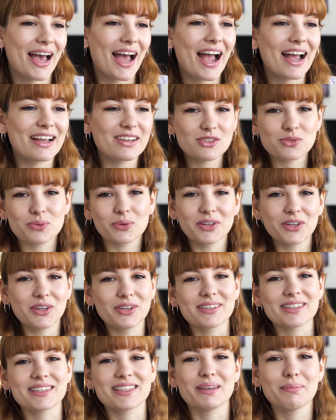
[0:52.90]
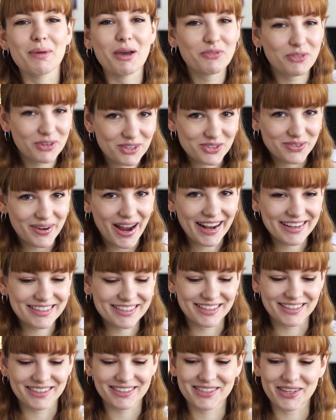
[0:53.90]
I just want you to see my first
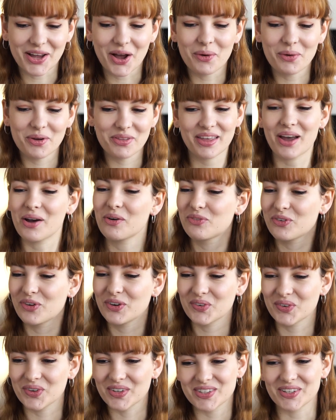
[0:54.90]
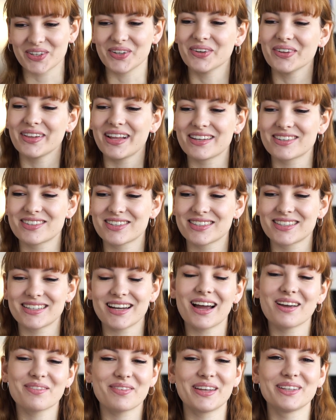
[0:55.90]
reaction. So without further ado, let's just
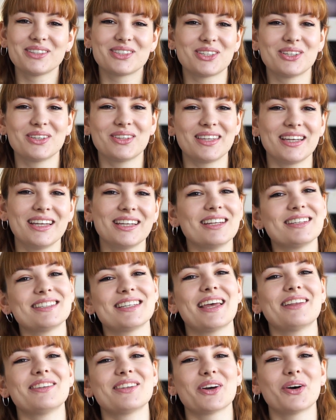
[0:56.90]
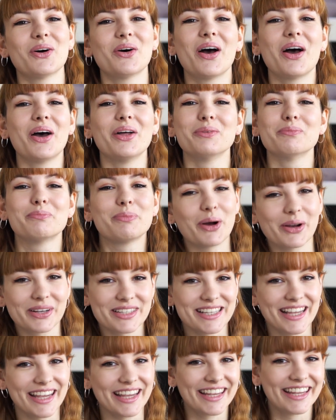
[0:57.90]
dive into the Nintendo
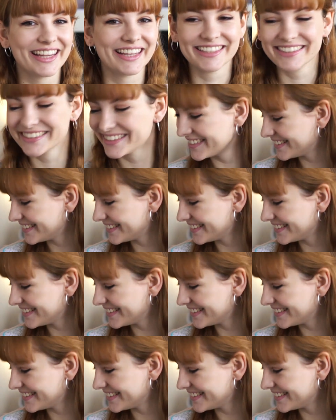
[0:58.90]
unboxing.